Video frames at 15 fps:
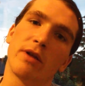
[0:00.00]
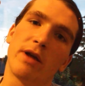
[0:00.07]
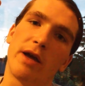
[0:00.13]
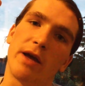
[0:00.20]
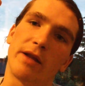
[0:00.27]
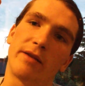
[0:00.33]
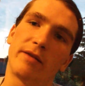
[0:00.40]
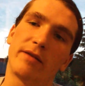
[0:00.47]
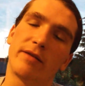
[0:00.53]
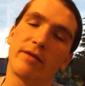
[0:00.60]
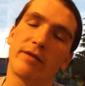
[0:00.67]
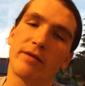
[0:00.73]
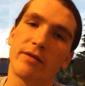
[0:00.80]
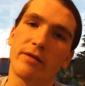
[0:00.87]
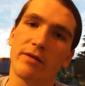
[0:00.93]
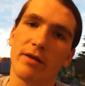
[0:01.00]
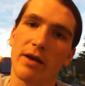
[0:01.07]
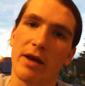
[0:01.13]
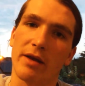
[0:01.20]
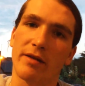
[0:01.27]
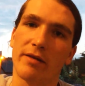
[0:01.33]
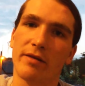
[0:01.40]
it's
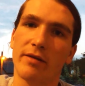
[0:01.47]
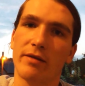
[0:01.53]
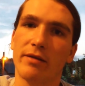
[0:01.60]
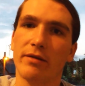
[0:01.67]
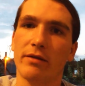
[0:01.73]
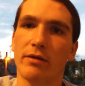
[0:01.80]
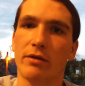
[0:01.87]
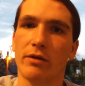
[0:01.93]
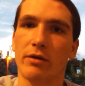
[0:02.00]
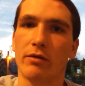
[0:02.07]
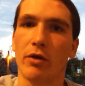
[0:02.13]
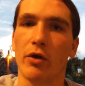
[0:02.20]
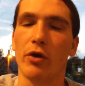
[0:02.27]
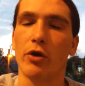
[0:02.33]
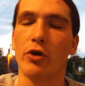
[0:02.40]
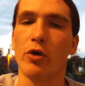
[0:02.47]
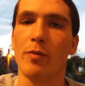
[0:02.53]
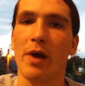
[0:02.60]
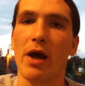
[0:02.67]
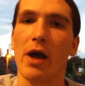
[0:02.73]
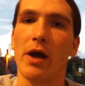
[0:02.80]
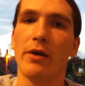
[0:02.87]
good or
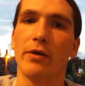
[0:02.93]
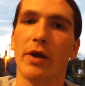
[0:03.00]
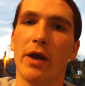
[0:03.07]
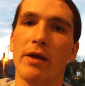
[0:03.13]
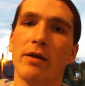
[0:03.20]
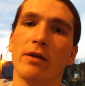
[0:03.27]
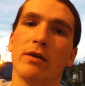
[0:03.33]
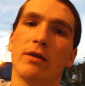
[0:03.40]
bad, okay?